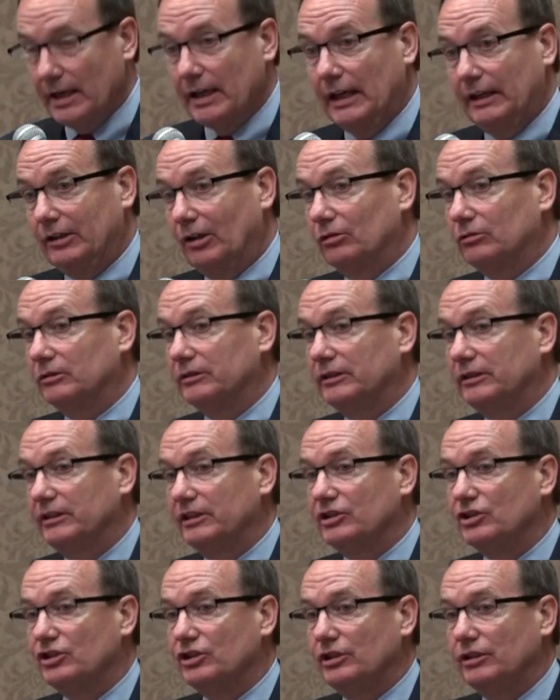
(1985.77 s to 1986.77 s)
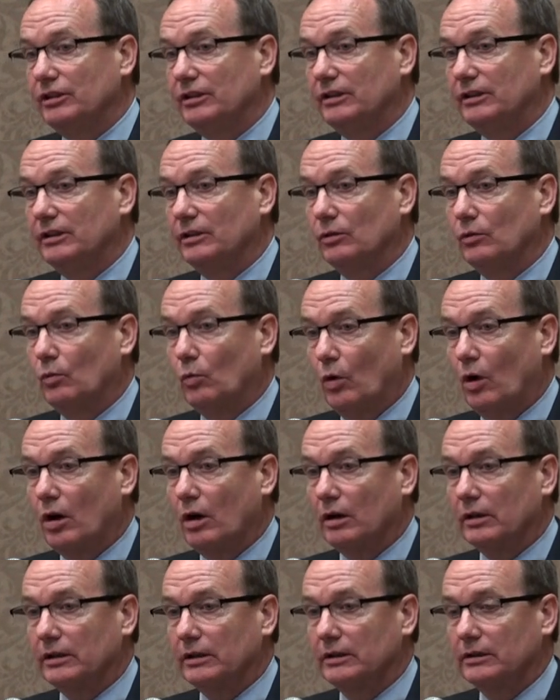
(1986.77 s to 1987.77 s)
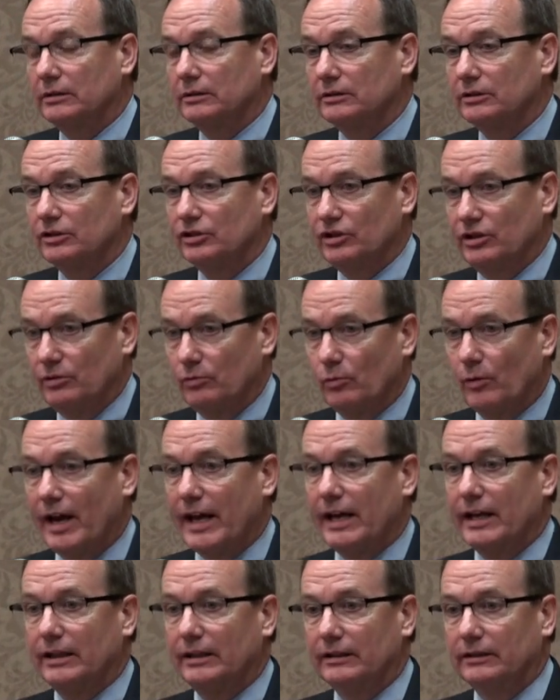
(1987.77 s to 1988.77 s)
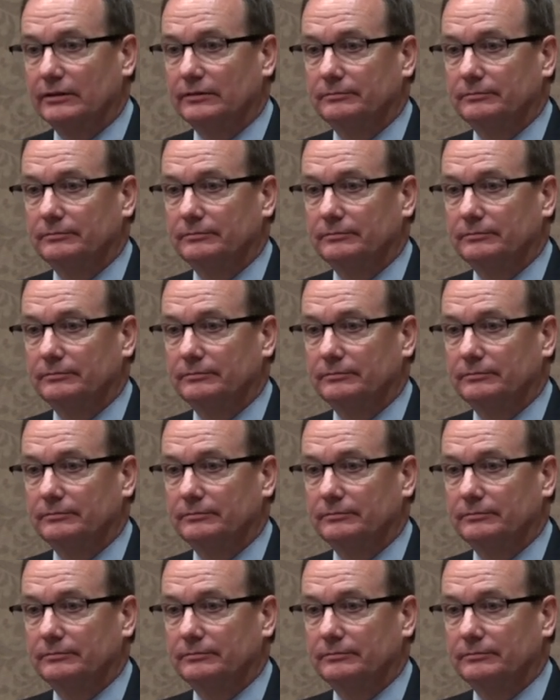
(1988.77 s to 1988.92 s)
And not only did she walk, she ran.